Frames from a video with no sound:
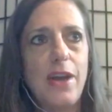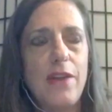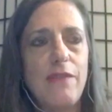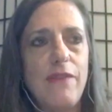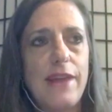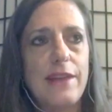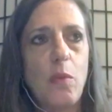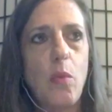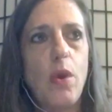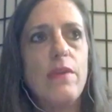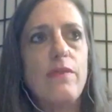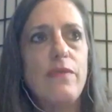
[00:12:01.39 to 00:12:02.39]
on the fact that
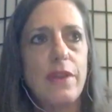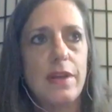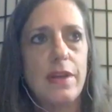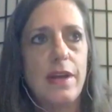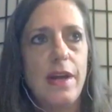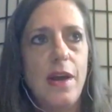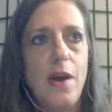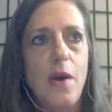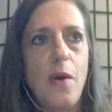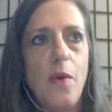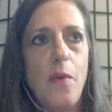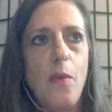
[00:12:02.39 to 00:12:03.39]
one of the,
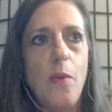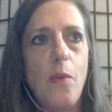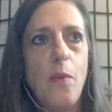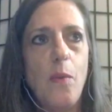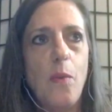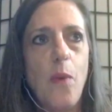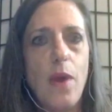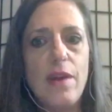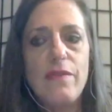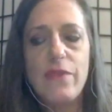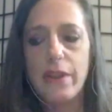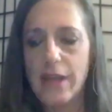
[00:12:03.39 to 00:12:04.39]
one
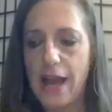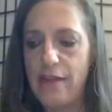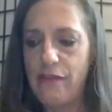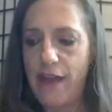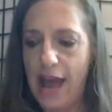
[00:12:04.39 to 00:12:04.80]
of the life